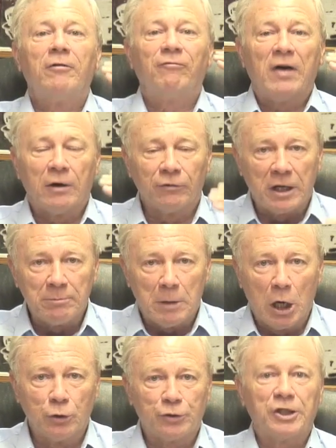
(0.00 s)
found in
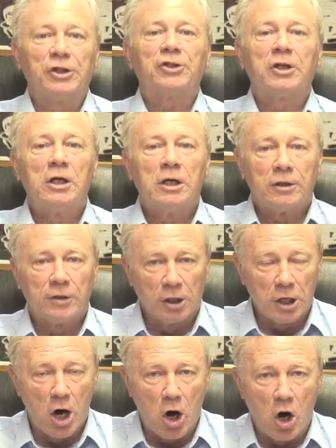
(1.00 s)
Moses, the
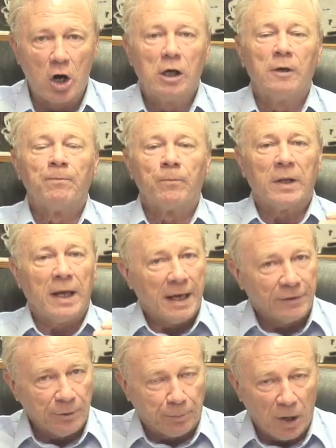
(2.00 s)
law,
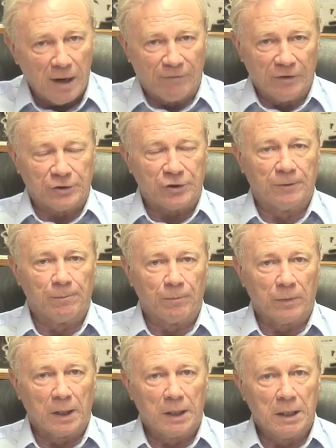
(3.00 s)
and the prophets.
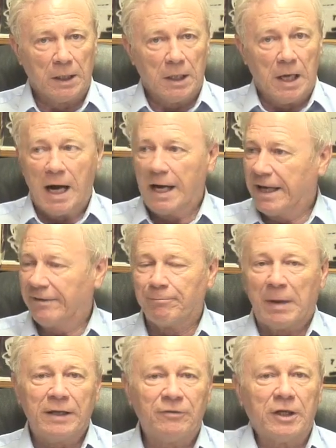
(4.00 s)
I have
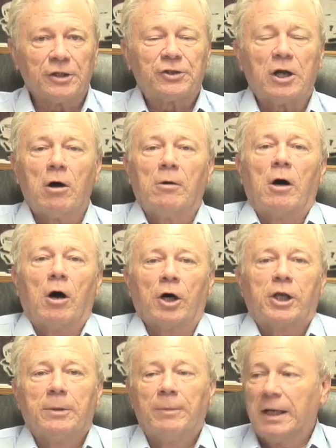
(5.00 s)
made this
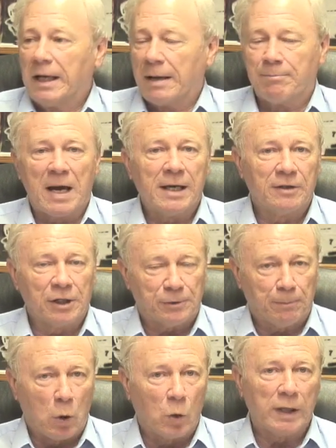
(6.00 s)
argument and made this
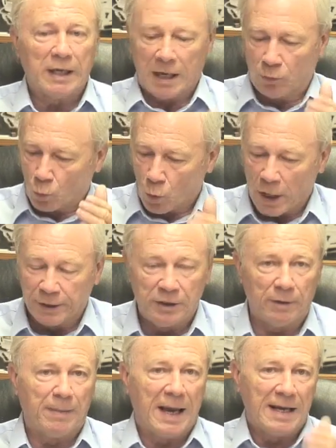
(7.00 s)
point in one
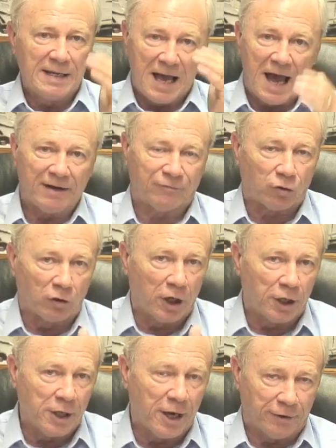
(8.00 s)
debate after
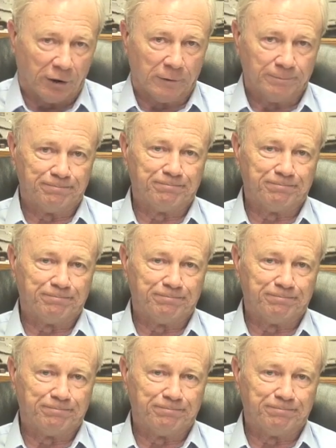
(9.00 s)
another.